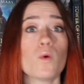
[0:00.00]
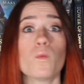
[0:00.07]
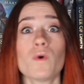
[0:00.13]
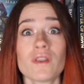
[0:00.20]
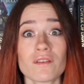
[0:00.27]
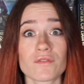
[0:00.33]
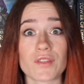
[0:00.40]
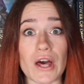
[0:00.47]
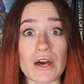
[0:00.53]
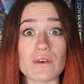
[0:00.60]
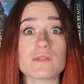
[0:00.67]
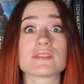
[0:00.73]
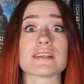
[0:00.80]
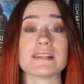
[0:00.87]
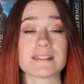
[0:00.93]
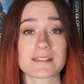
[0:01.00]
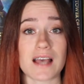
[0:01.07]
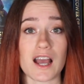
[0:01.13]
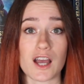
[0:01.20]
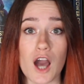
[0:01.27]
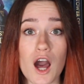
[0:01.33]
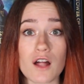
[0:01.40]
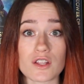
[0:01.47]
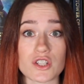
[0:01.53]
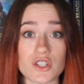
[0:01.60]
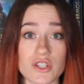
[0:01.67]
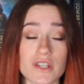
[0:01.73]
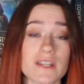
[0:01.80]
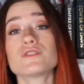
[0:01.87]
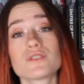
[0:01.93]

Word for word: one of those in psychology.